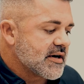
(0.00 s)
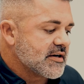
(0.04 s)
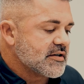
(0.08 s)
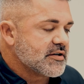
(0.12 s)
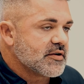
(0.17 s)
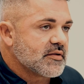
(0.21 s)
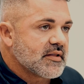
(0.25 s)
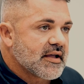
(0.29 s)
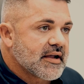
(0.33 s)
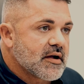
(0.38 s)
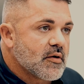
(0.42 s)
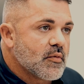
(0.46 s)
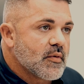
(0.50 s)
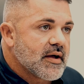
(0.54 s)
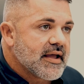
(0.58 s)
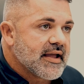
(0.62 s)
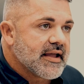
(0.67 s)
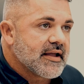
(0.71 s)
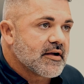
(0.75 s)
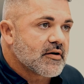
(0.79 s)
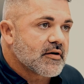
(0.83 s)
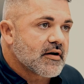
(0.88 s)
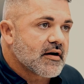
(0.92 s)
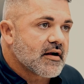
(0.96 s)
to do like a
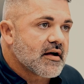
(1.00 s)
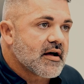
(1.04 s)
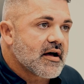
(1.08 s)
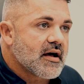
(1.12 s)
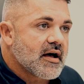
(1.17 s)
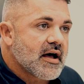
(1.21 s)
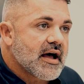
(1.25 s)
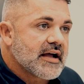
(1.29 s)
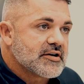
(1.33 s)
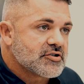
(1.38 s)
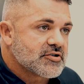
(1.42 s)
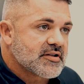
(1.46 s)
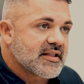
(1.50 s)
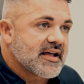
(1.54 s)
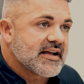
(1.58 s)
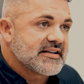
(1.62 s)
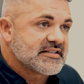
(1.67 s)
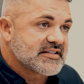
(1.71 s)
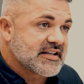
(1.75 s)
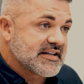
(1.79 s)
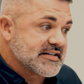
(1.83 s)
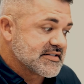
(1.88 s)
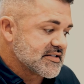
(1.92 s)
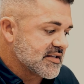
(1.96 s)
whey or a
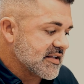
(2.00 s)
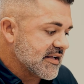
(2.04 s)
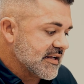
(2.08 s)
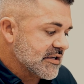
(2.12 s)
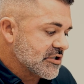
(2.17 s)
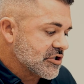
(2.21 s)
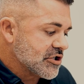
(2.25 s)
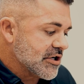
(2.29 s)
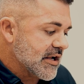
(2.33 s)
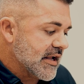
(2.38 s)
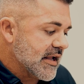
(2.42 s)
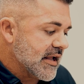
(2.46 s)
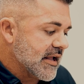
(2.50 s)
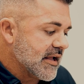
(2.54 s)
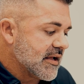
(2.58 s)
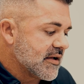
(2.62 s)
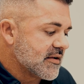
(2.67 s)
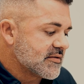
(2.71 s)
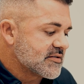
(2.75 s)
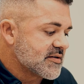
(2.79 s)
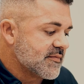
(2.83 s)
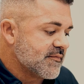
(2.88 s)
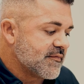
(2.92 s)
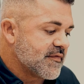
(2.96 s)
hydrolyzed isolate
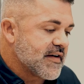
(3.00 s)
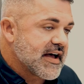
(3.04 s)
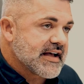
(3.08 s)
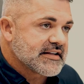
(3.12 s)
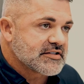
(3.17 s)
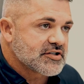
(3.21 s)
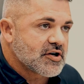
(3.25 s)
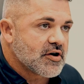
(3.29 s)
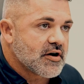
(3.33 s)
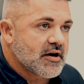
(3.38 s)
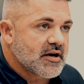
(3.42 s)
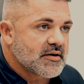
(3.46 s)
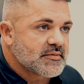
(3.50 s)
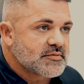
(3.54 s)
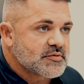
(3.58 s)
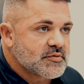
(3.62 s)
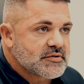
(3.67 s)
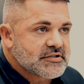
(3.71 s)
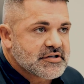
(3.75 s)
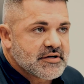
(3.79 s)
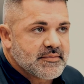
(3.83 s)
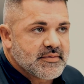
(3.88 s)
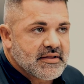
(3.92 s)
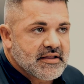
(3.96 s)
shake, some fast carbs,
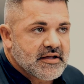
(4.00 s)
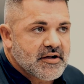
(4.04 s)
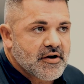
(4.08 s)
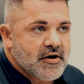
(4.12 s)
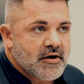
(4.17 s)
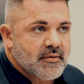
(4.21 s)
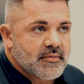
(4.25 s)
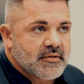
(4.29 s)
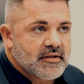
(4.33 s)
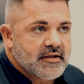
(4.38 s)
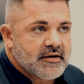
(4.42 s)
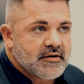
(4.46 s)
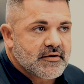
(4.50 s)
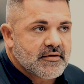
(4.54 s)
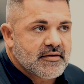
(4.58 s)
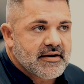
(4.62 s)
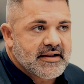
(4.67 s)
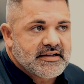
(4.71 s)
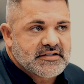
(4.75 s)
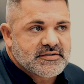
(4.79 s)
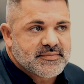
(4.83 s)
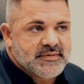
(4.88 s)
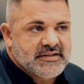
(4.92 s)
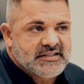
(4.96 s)
which could be the Carbolin or
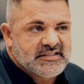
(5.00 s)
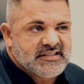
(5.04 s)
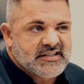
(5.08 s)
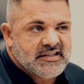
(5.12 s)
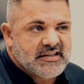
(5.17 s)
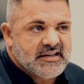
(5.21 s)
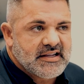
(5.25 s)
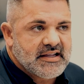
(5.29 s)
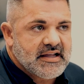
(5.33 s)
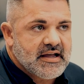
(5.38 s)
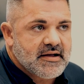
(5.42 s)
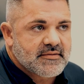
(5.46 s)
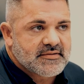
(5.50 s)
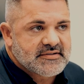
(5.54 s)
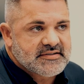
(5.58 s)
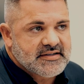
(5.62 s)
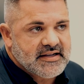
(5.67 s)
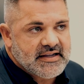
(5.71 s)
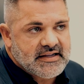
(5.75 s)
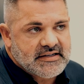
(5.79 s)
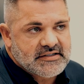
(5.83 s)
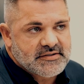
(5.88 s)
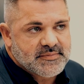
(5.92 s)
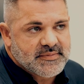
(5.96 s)
HBCD. I would
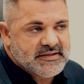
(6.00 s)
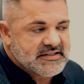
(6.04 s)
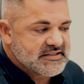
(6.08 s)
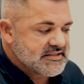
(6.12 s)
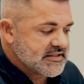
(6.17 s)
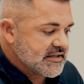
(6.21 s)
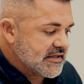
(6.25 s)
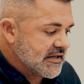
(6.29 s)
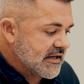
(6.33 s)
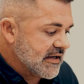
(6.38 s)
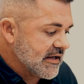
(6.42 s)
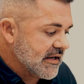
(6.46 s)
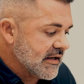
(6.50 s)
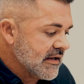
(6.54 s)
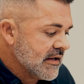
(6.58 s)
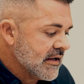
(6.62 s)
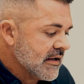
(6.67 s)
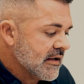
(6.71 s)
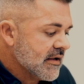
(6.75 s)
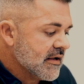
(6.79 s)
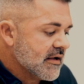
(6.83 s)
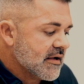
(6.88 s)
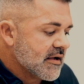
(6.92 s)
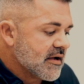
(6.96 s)
say HBCD,
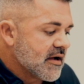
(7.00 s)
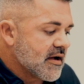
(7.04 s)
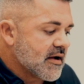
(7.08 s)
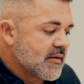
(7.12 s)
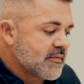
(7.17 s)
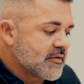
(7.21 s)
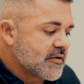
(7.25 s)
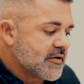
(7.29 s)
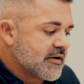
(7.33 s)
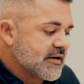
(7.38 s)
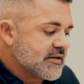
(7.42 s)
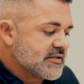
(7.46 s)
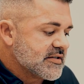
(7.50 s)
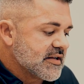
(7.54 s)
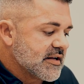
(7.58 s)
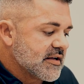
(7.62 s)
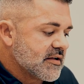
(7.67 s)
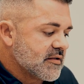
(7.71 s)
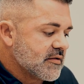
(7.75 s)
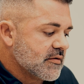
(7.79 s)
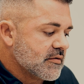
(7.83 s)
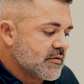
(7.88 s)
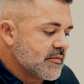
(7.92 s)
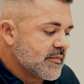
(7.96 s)

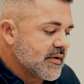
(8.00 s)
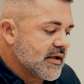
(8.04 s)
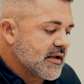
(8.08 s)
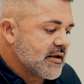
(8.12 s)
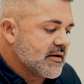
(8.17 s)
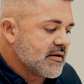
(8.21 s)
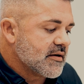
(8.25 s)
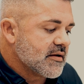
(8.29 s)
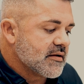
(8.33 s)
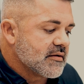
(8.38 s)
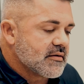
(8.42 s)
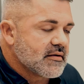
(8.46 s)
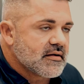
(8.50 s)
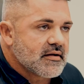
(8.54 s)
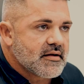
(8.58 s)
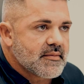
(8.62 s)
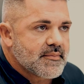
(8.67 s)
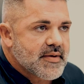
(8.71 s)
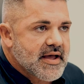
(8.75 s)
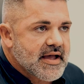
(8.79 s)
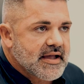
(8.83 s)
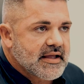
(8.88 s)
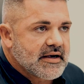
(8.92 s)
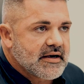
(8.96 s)
creatine, glutamine, a
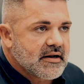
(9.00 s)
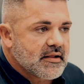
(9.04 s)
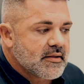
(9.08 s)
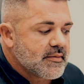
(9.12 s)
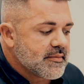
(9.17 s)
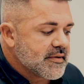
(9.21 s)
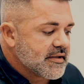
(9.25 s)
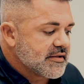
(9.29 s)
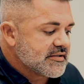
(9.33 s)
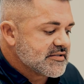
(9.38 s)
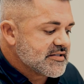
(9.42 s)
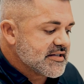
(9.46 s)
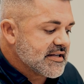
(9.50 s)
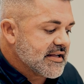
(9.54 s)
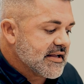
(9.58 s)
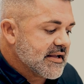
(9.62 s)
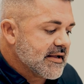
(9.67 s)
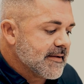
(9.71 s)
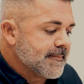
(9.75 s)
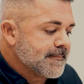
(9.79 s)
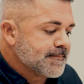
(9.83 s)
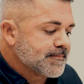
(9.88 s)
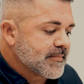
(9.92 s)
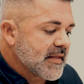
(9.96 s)
packet of
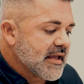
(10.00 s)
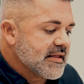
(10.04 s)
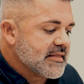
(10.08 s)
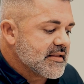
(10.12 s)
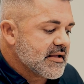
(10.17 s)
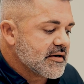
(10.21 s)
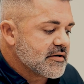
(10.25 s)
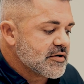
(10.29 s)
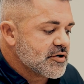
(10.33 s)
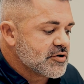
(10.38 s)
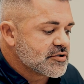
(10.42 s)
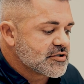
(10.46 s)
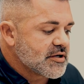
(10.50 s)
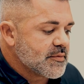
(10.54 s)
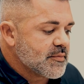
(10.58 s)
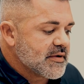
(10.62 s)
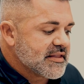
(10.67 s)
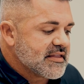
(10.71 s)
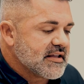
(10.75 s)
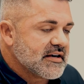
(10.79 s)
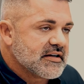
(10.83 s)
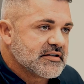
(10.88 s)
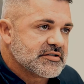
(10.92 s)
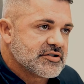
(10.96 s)
LMNT. And then usually
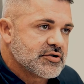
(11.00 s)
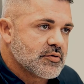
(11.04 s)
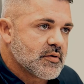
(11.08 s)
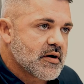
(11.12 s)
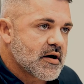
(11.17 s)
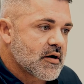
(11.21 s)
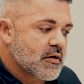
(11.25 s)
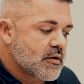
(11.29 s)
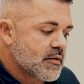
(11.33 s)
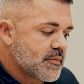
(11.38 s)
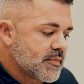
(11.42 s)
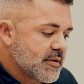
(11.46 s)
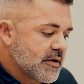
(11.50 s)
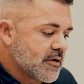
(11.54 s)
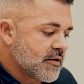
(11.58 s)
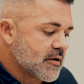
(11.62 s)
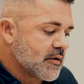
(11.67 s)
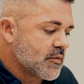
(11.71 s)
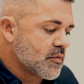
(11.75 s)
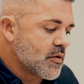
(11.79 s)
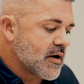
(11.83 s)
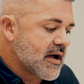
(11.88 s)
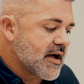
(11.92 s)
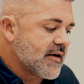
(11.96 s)
within a 2-hour
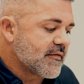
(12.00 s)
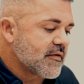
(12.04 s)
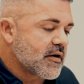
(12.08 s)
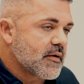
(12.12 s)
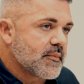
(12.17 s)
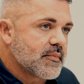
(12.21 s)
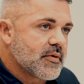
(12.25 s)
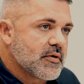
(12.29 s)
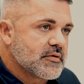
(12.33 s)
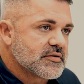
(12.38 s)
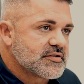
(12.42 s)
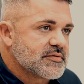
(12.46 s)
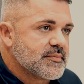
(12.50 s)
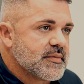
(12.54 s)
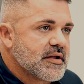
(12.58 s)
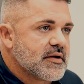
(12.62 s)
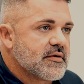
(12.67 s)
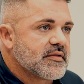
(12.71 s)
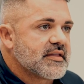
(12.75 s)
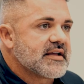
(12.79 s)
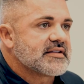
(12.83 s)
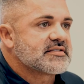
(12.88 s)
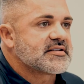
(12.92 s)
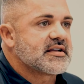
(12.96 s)
period, we'll have our post
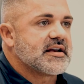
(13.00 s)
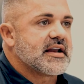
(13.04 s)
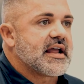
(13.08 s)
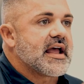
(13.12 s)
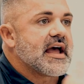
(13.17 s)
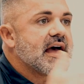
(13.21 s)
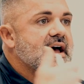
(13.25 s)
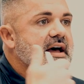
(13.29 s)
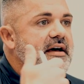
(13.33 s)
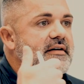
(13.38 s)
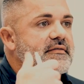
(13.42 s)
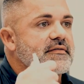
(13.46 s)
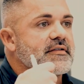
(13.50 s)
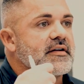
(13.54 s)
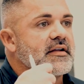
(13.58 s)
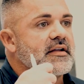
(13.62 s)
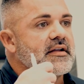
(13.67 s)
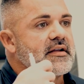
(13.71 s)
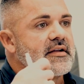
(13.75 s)
meal that's going to have